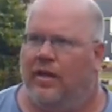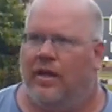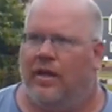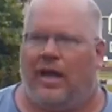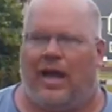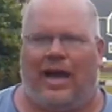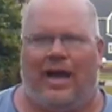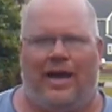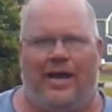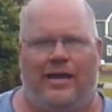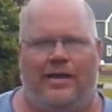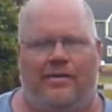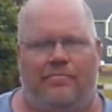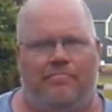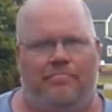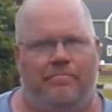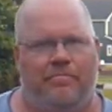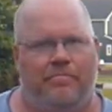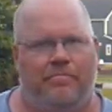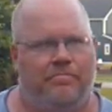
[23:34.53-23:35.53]
I am
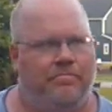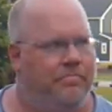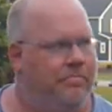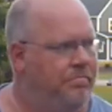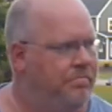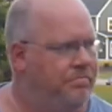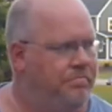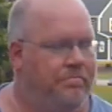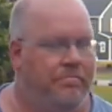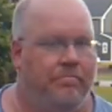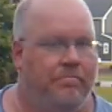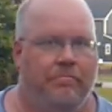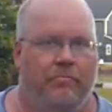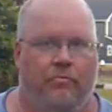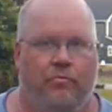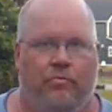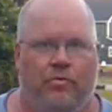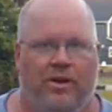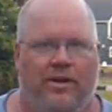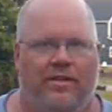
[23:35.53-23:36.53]

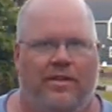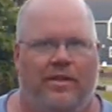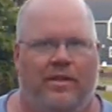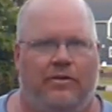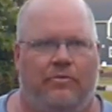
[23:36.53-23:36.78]
really,